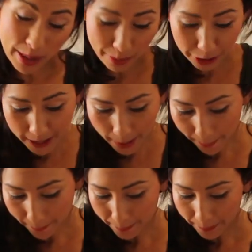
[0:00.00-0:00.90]
pepper in.
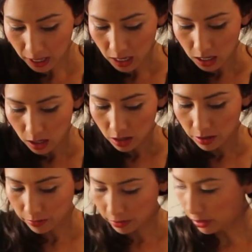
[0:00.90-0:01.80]

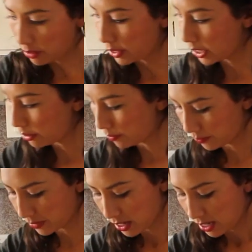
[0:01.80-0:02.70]
There we
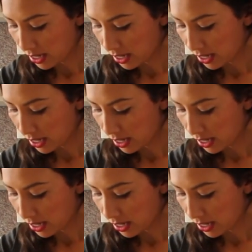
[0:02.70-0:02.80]
go.